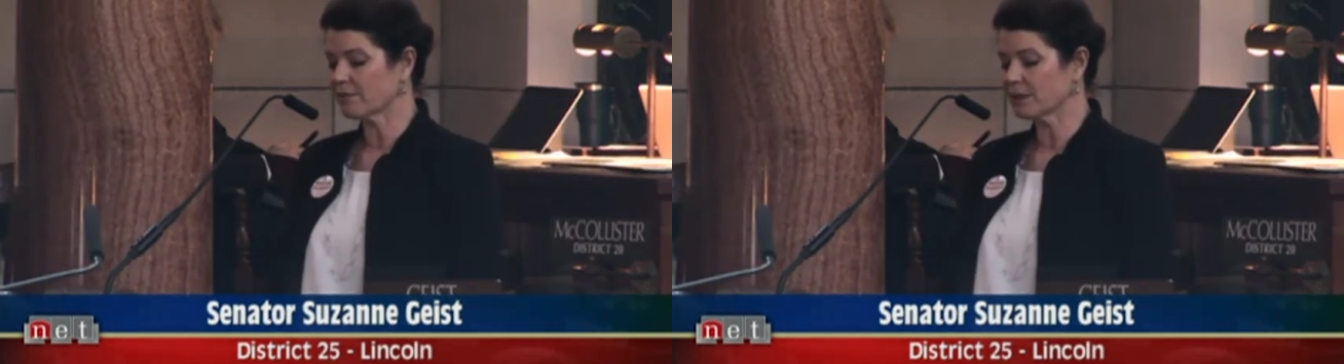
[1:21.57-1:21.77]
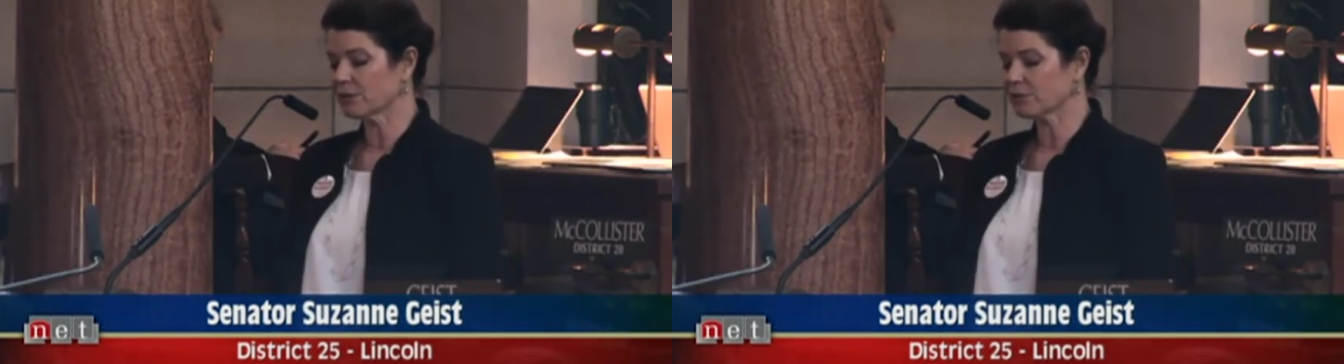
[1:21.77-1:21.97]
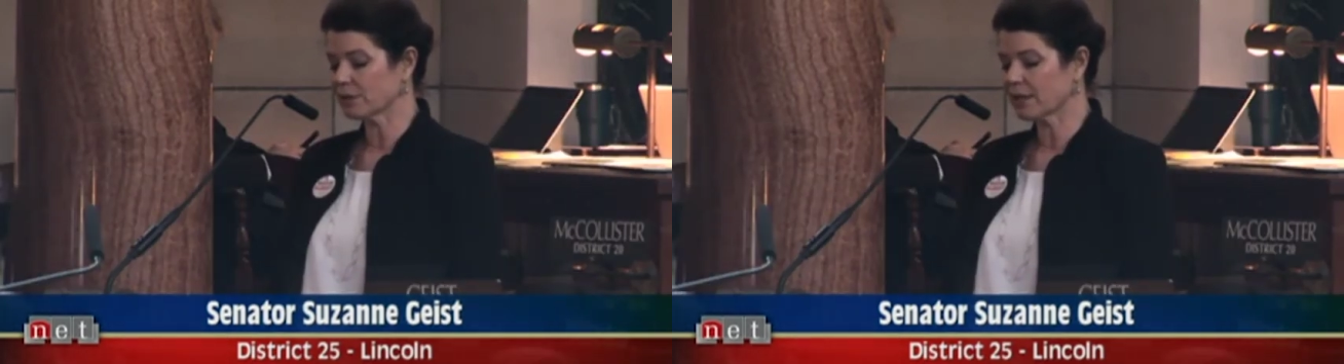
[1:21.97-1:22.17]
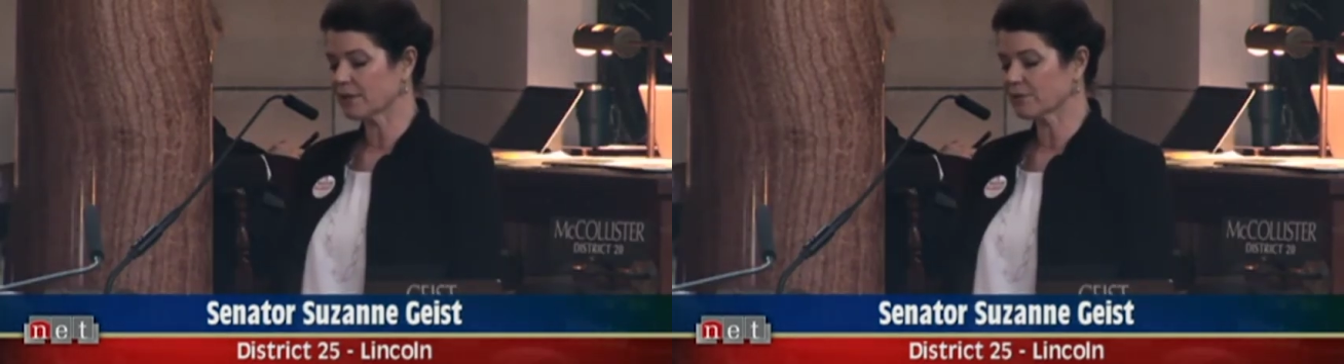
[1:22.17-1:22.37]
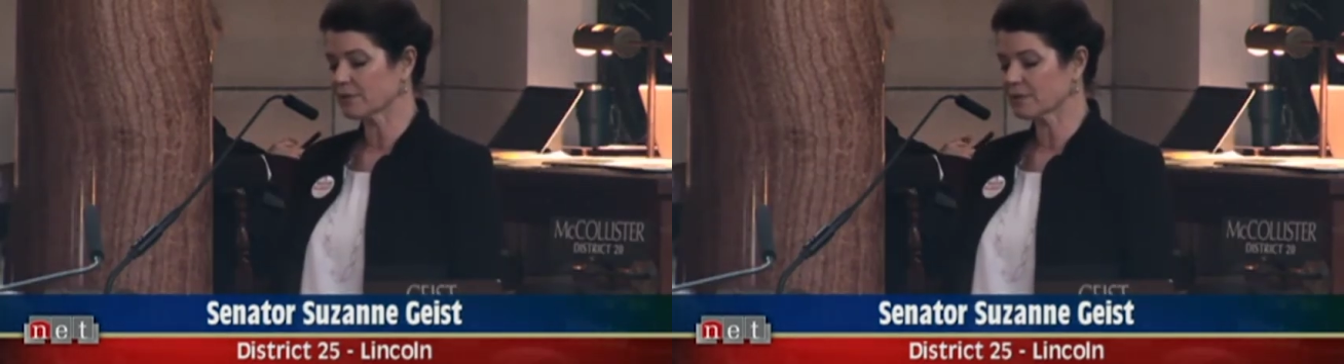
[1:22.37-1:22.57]
have been
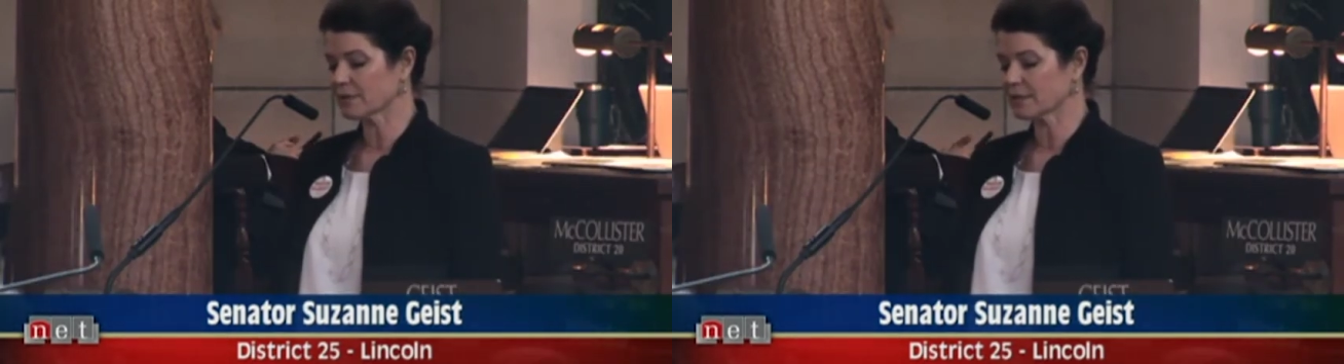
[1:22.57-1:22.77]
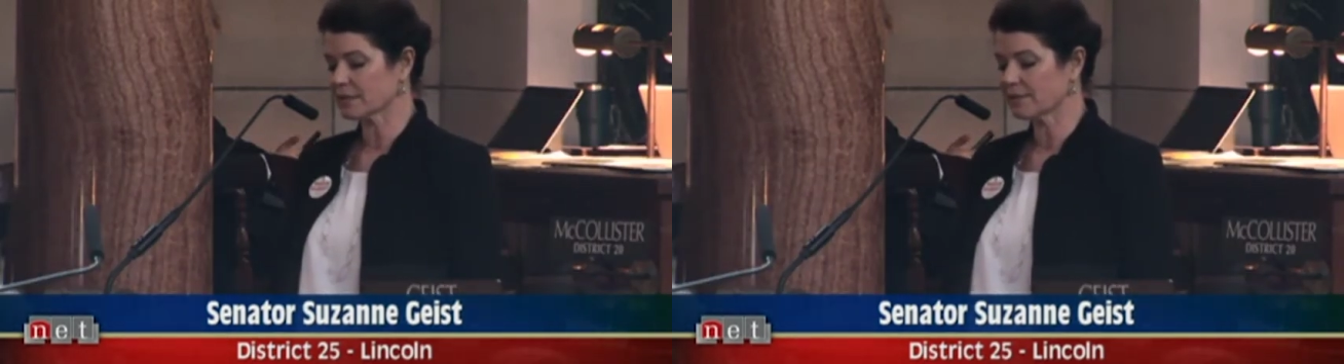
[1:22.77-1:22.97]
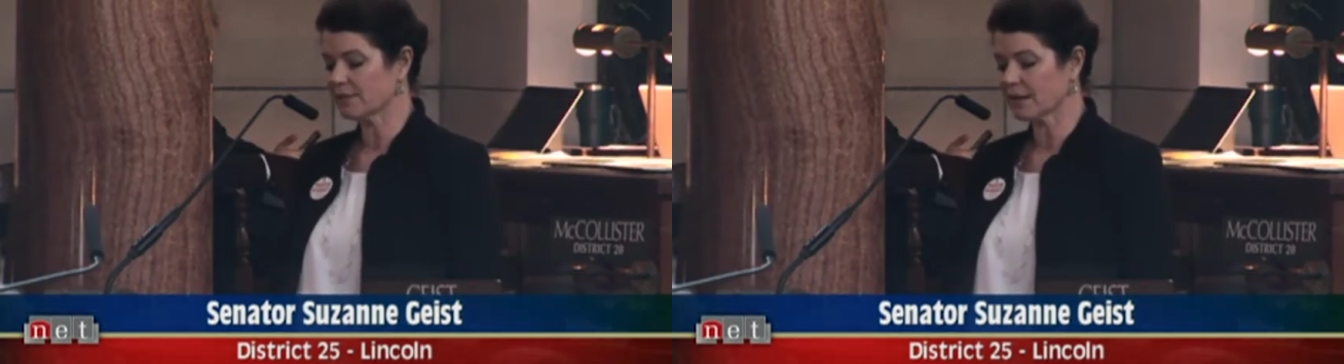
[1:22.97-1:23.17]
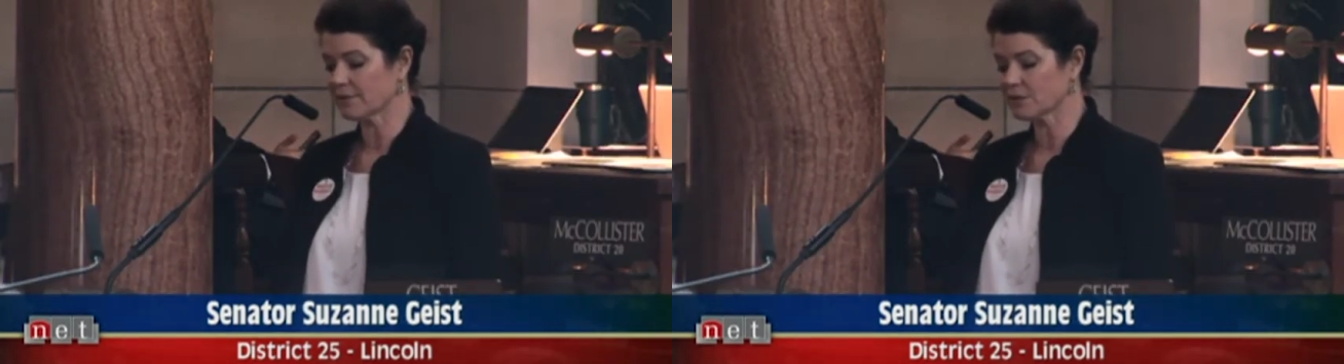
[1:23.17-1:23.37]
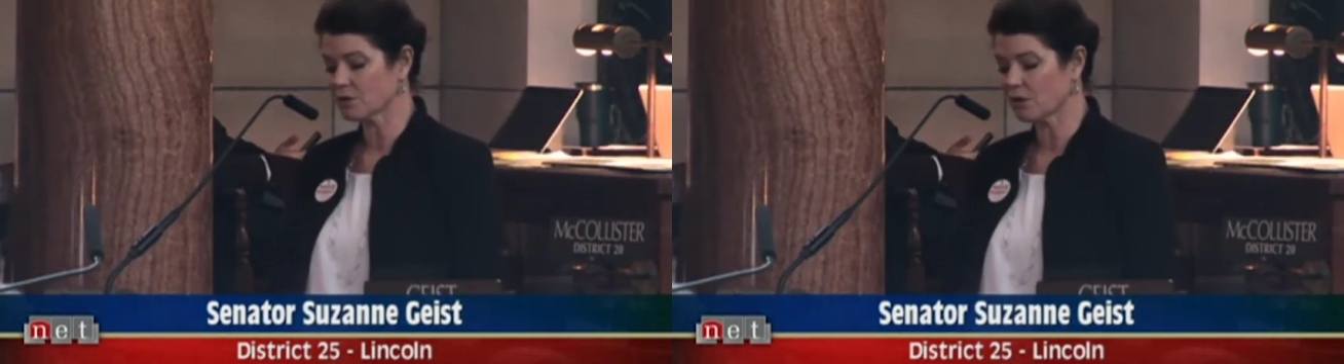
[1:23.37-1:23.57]

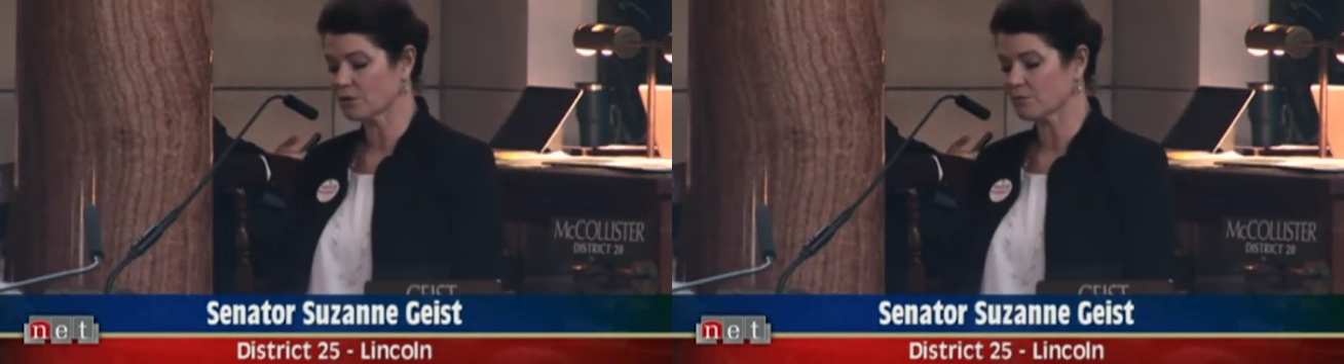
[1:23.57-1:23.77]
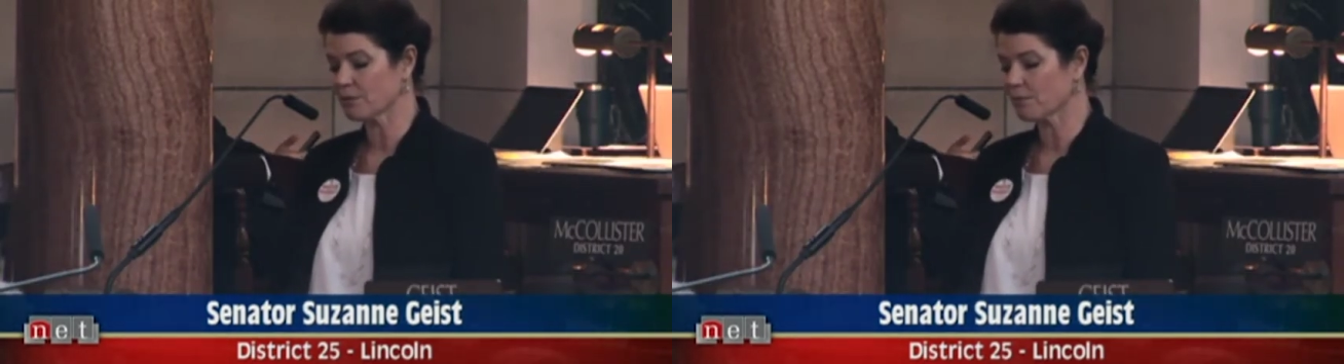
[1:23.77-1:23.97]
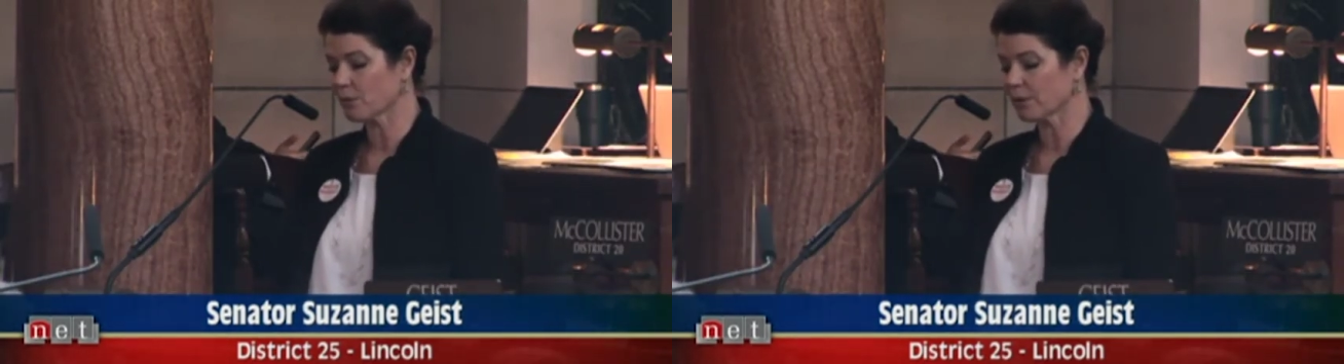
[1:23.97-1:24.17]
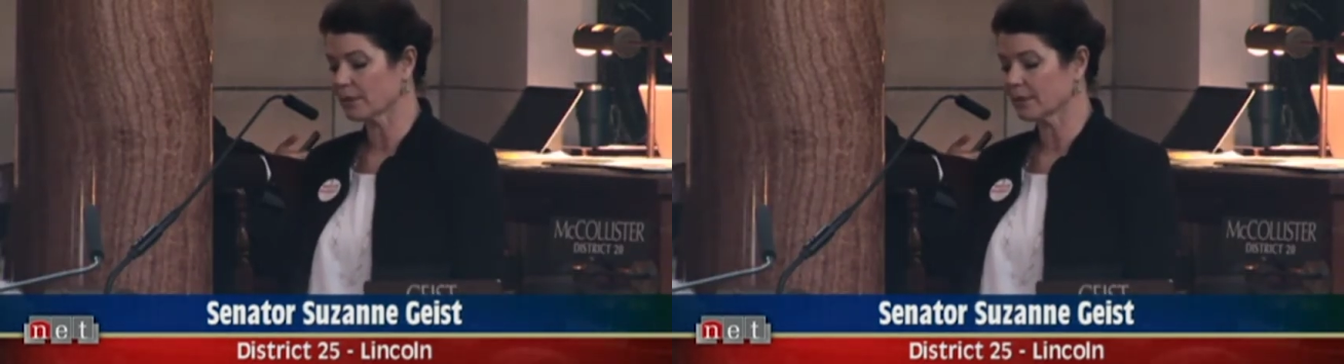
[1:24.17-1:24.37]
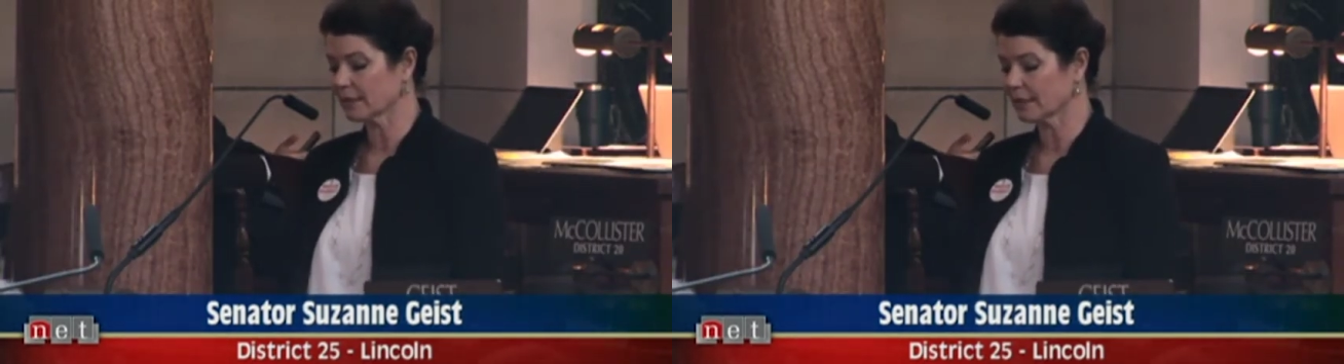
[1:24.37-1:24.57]
365 assaults
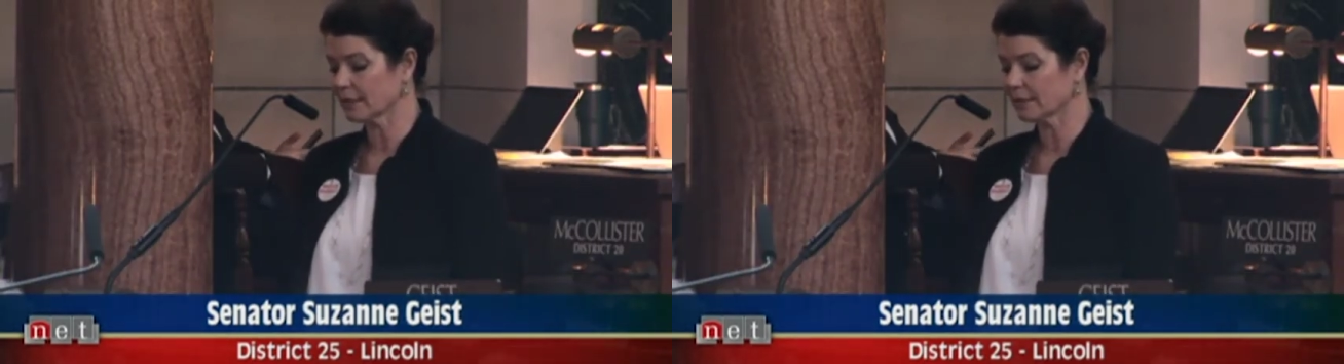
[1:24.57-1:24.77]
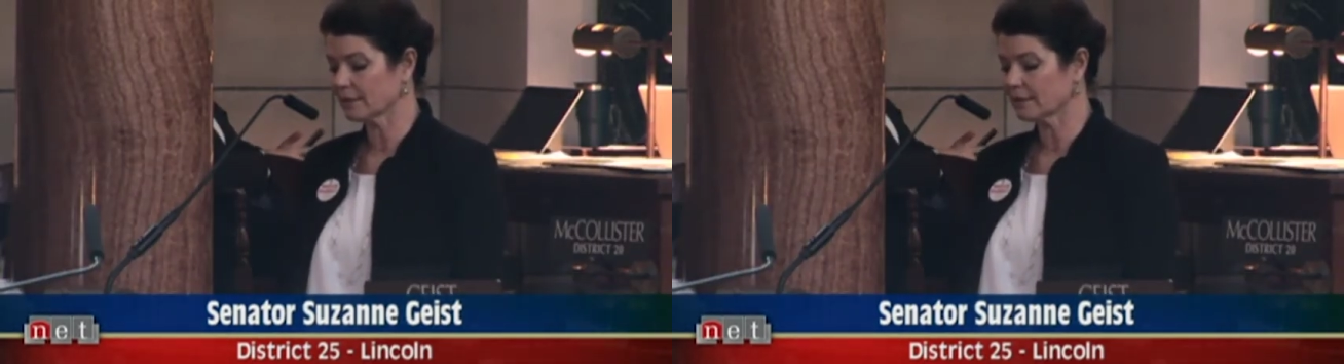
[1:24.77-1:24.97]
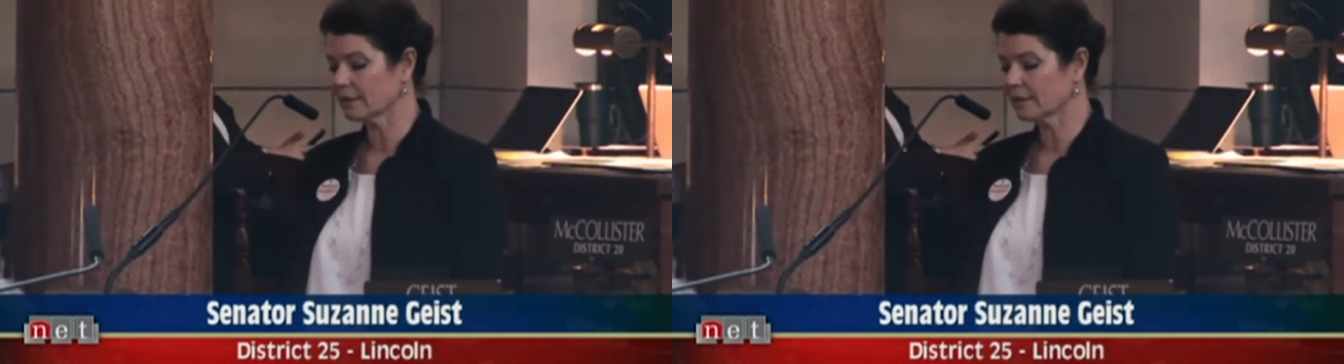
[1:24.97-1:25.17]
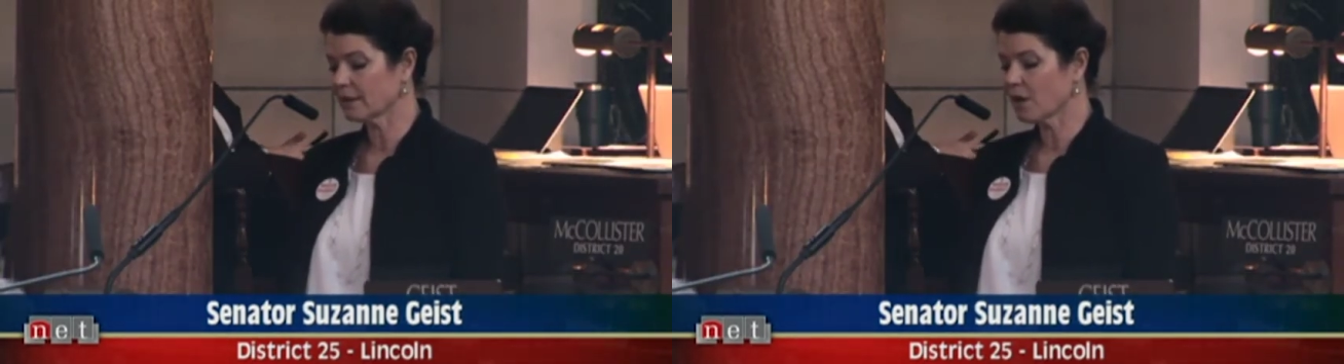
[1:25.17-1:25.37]
reported in Lincoln,